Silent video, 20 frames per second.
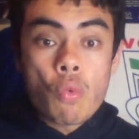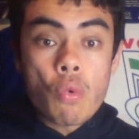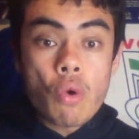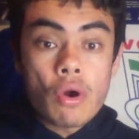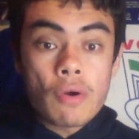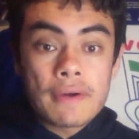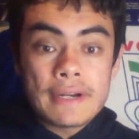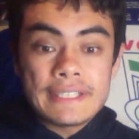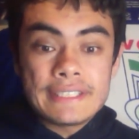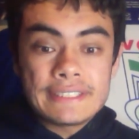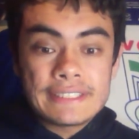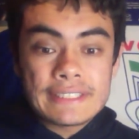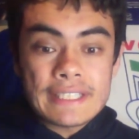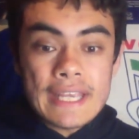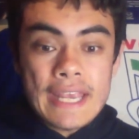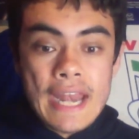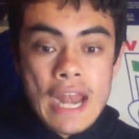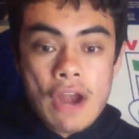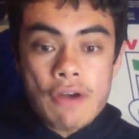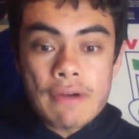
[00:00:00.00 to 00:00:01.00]
Warriors
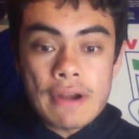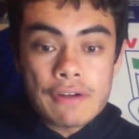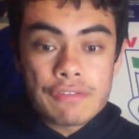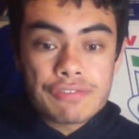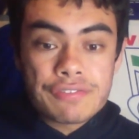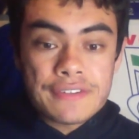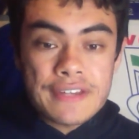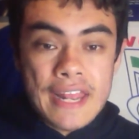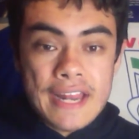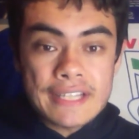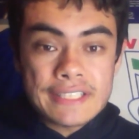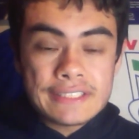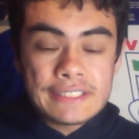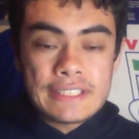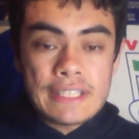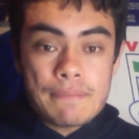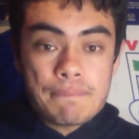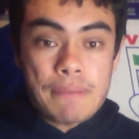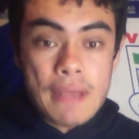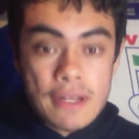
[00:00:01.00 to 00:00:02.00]
NRL Fanatics here,